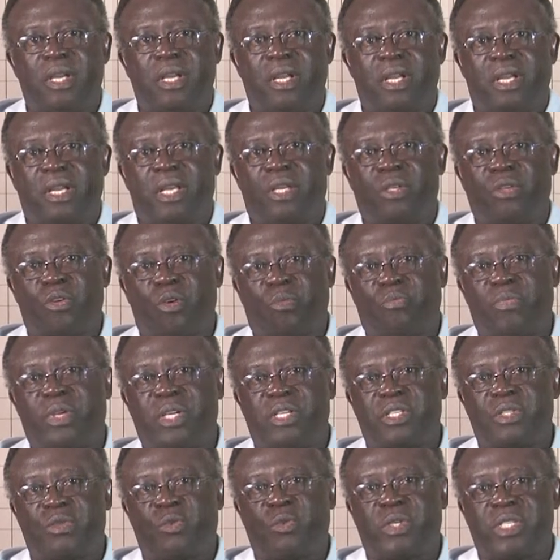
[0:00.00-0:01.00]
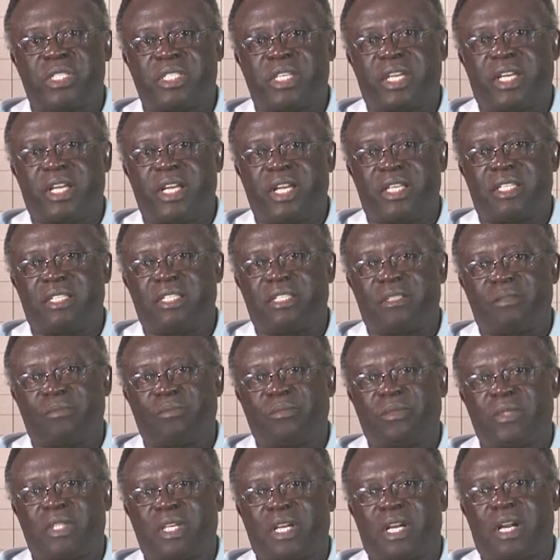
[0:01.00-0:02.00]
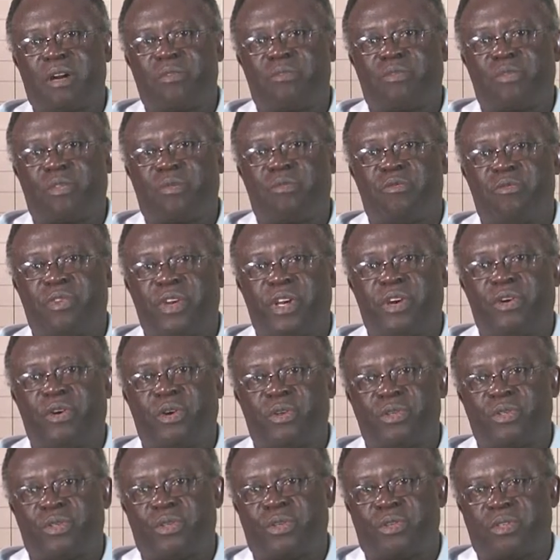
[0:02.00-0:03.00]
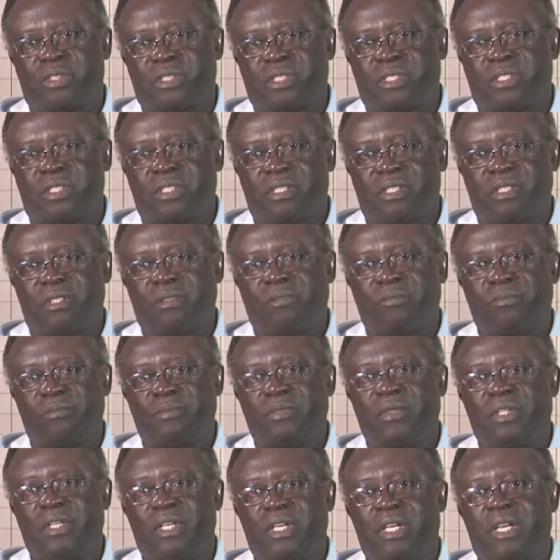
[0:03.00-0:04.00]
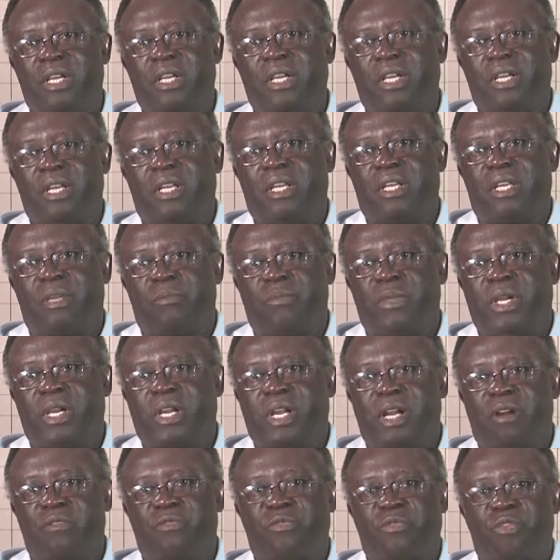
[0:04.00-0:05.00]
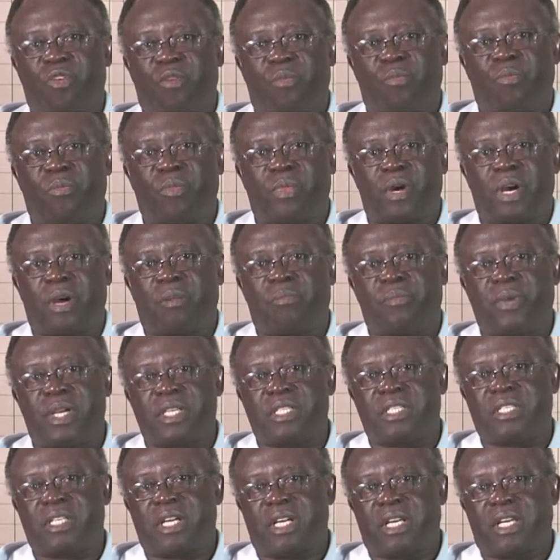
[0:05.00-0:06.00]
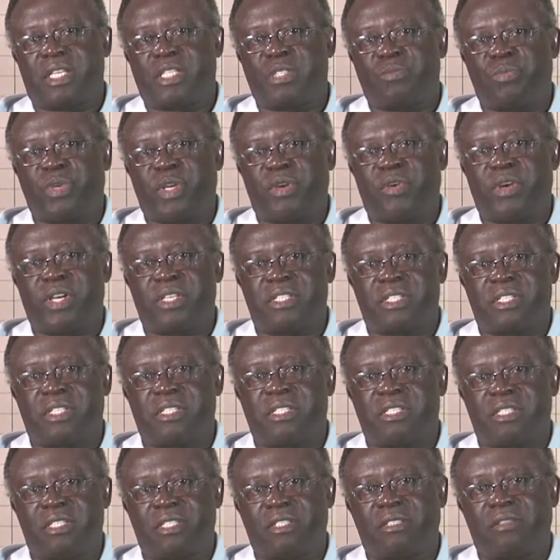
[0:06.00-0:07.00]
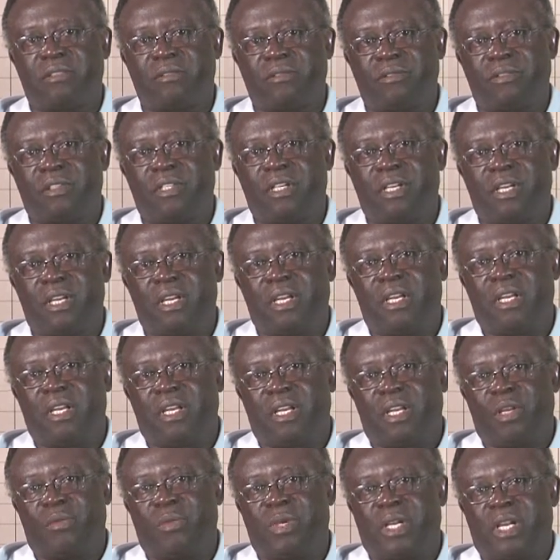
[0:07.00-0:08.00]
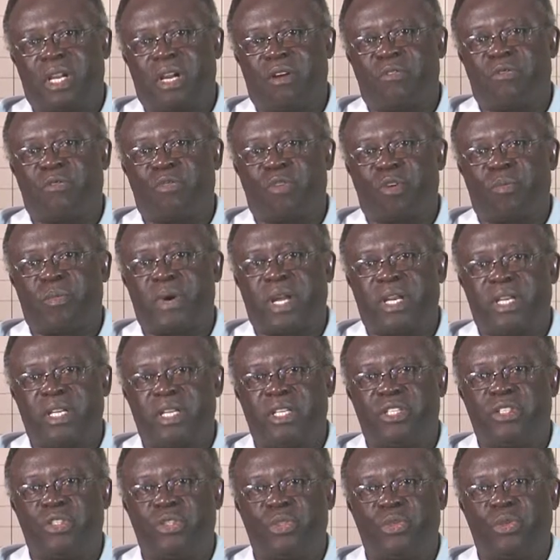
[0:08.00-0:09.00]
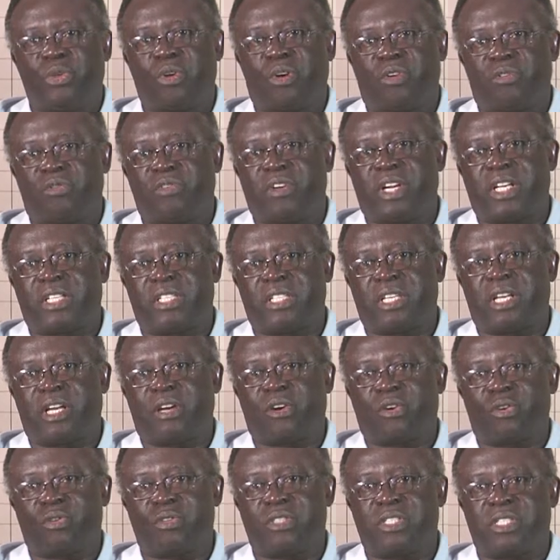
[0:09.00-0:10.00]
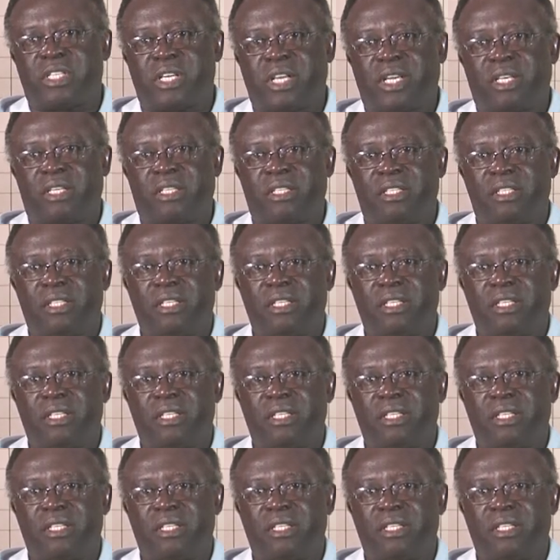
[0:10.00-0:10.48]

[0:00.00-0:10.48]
The topics we select come from various sources. They may come from our personal experiences, they may come from an issue of national concern,